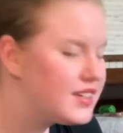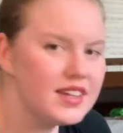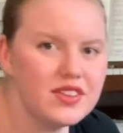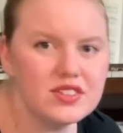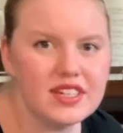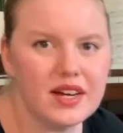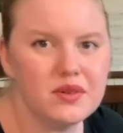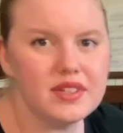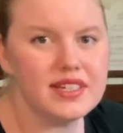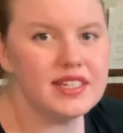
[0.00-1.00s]
And there's an
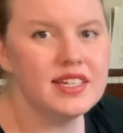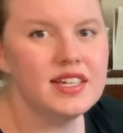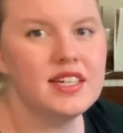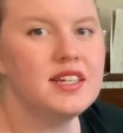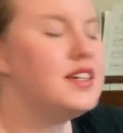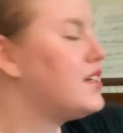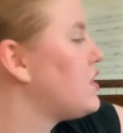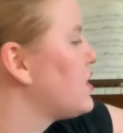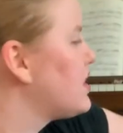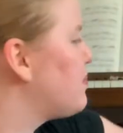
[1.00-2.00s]
outlet
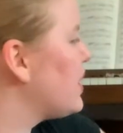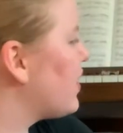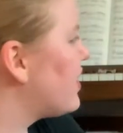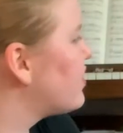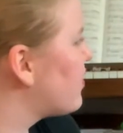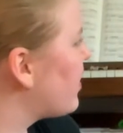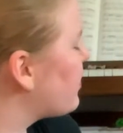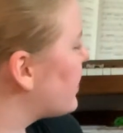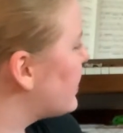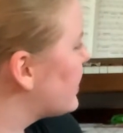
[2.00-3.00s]
just beyond, so if I
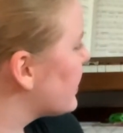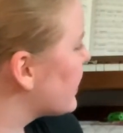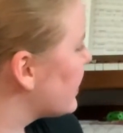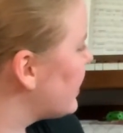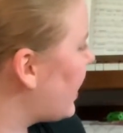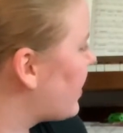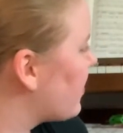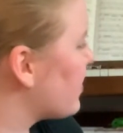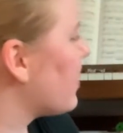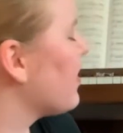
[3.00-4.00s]
wanted to like add a
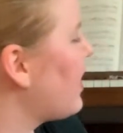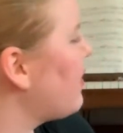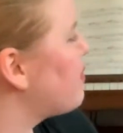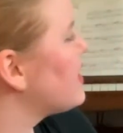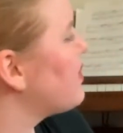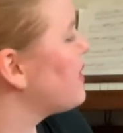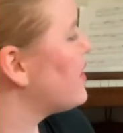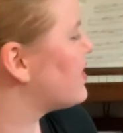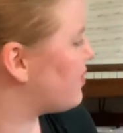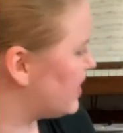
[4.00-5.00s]
little lamp or something
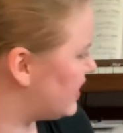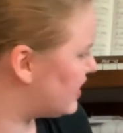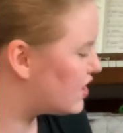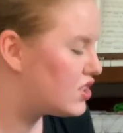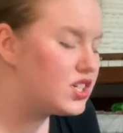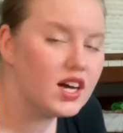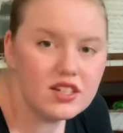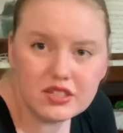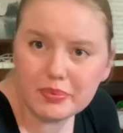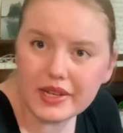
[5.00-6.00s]
or something needed to
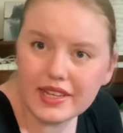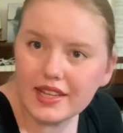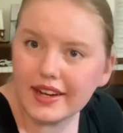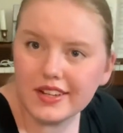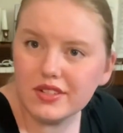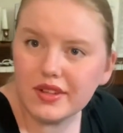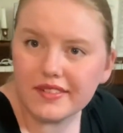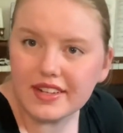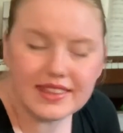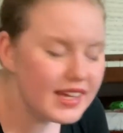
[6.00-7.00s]
charge or plug in, I could do that
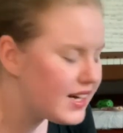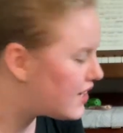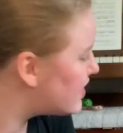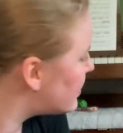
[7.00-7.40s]
right there.